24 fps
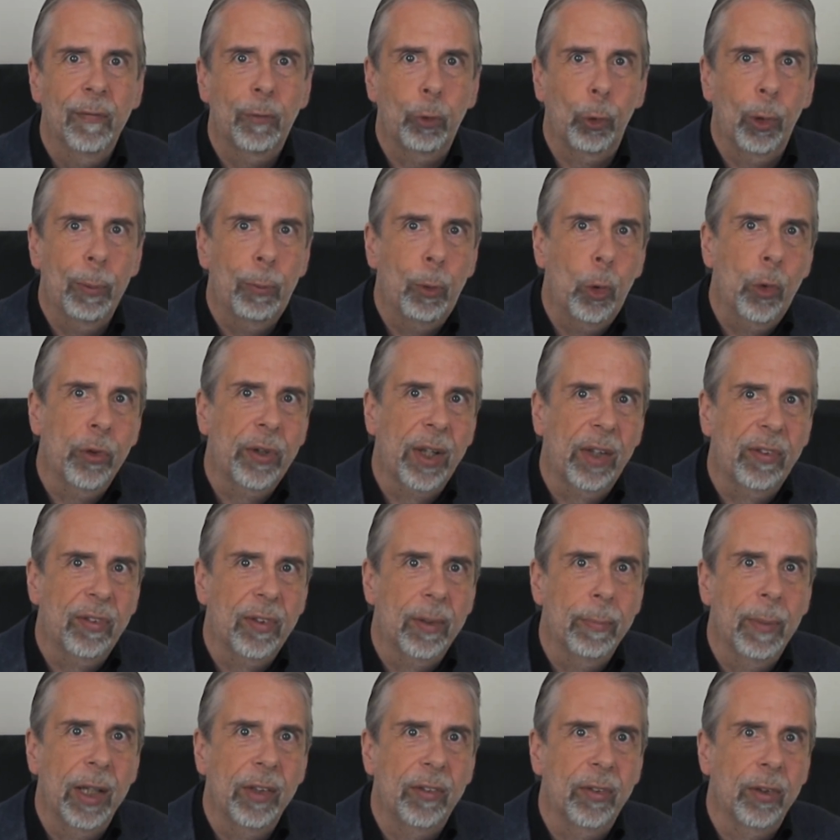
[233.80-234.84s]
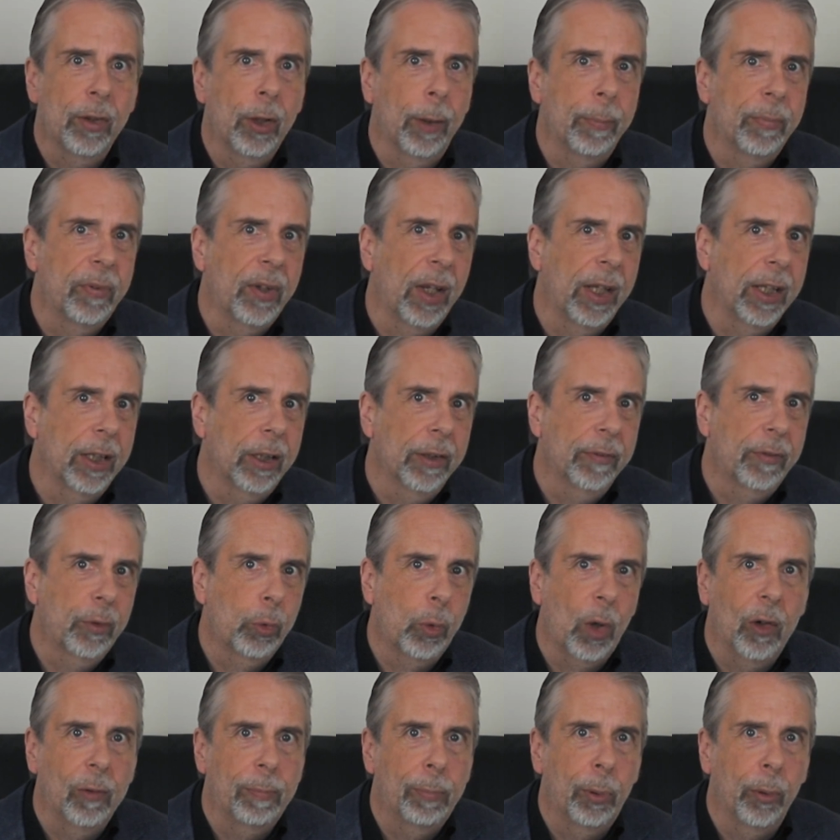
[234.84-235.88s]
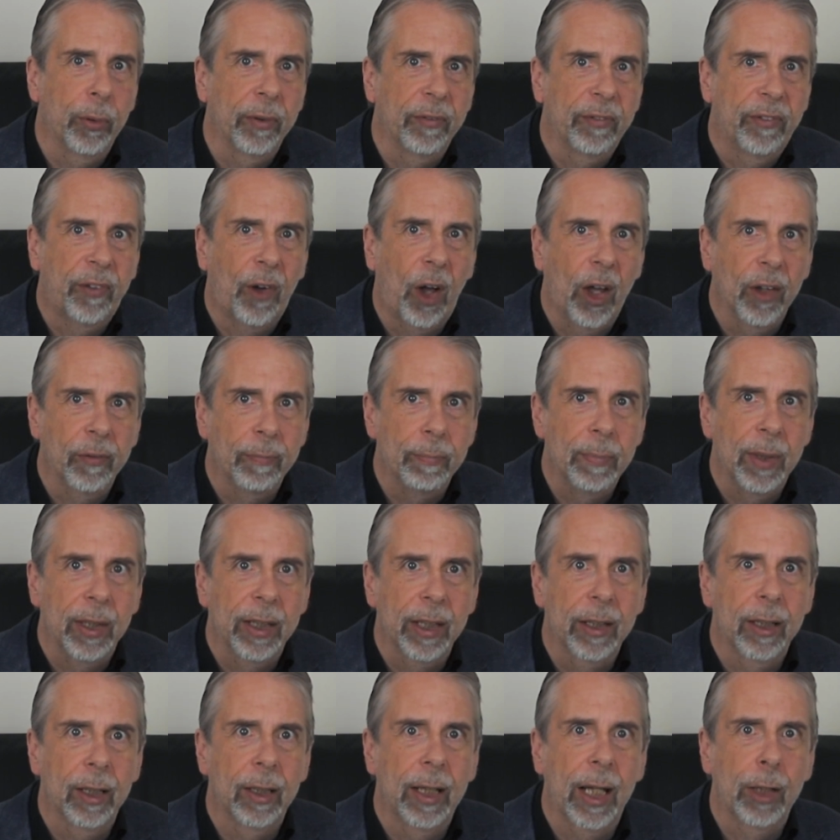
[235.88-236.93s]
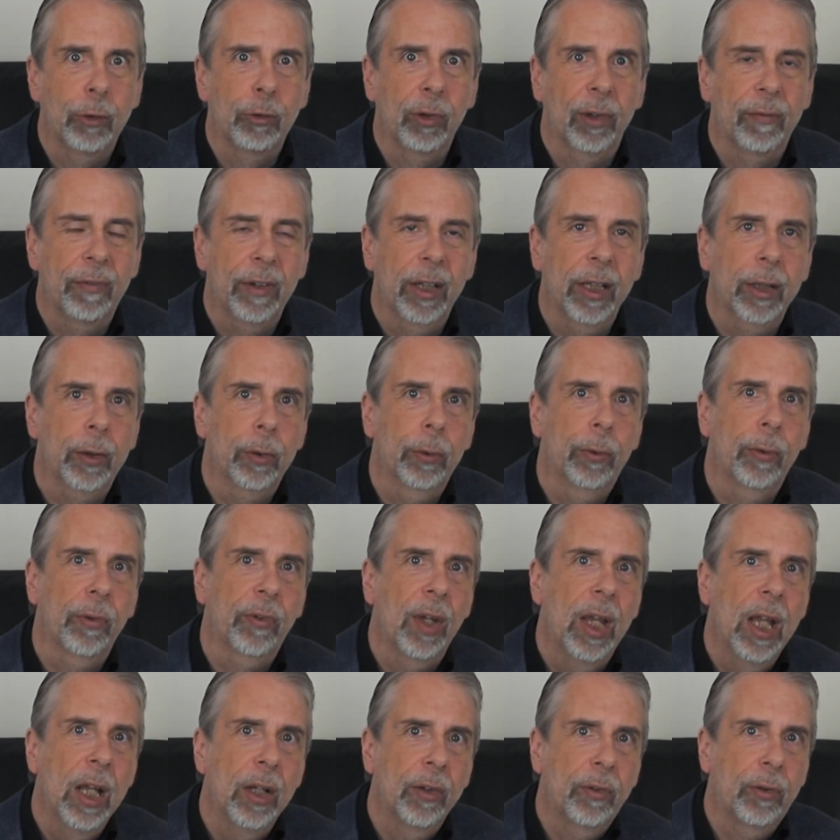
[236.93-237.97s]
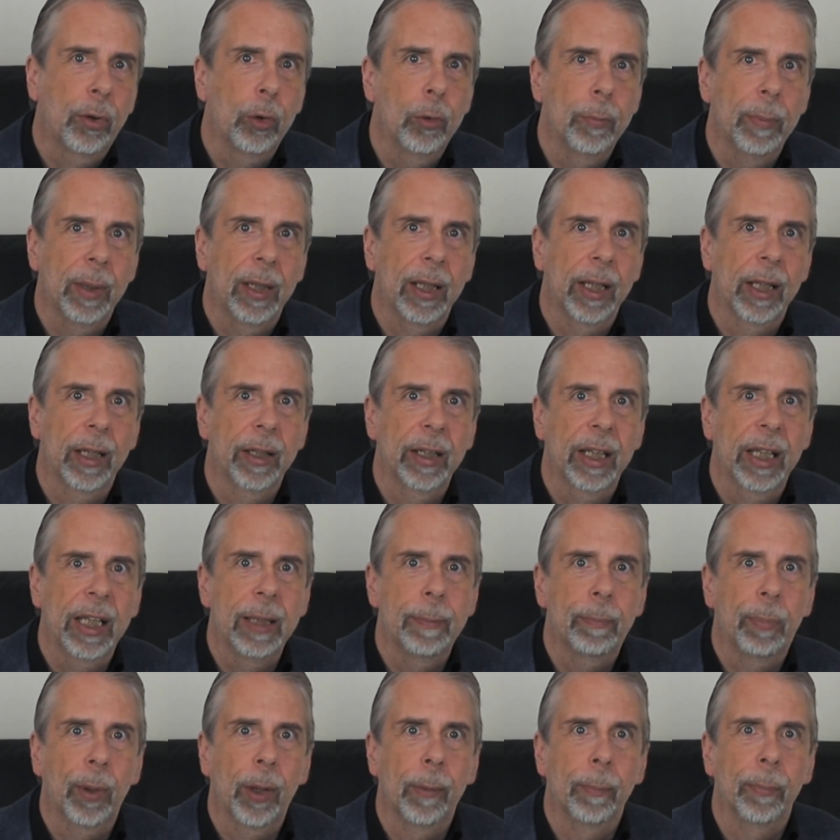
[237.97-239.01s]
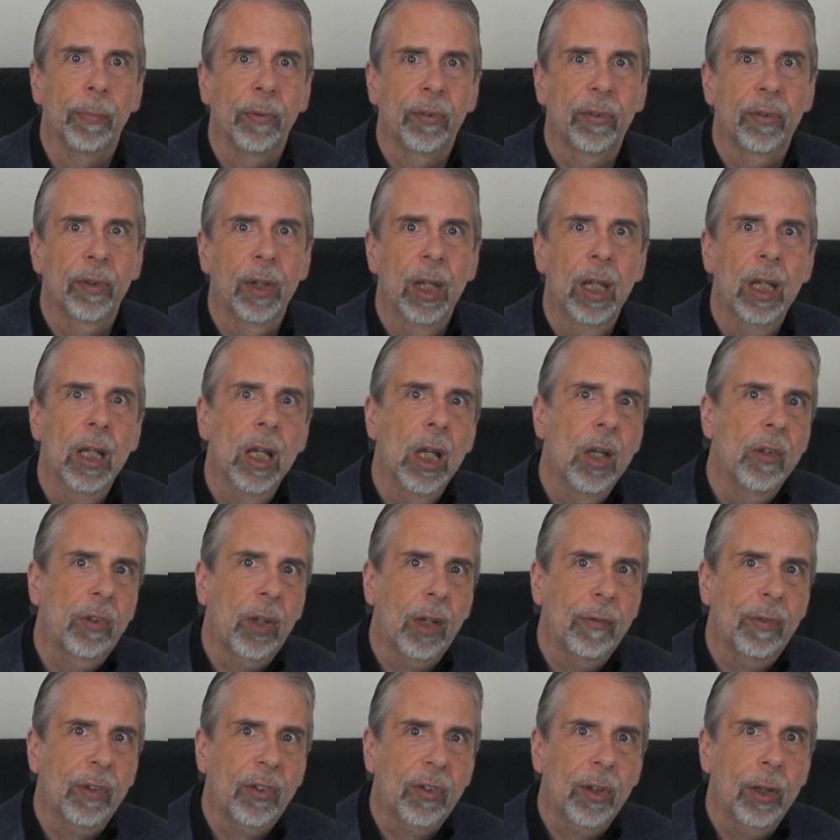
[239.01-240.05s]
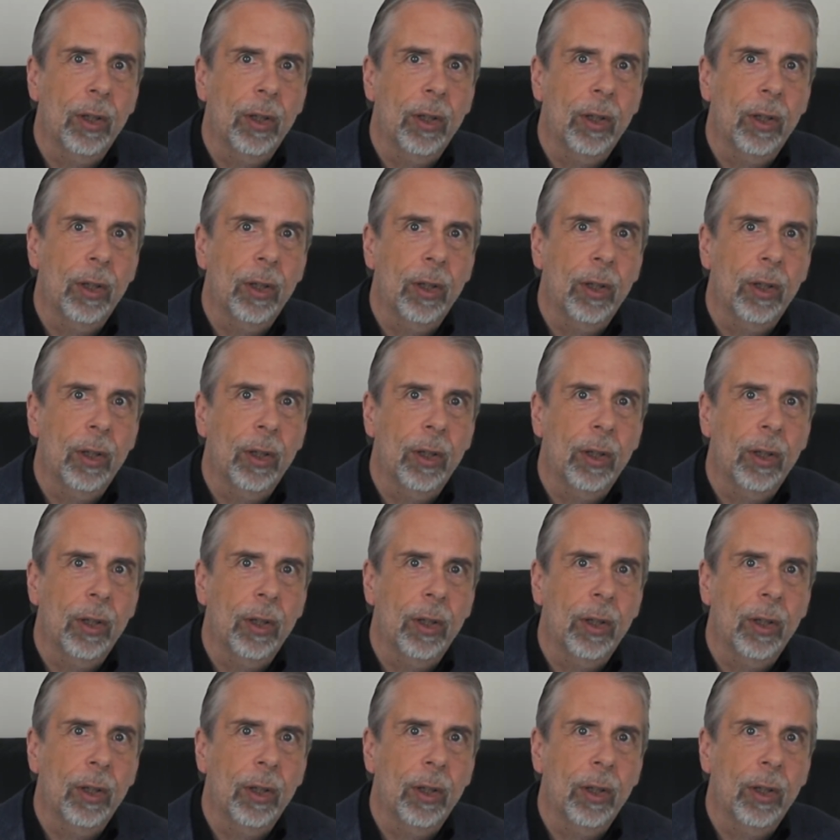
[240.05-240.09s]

The report estimates an uptake of 12.5 million electric vehicles, 2 million heat pumps. So the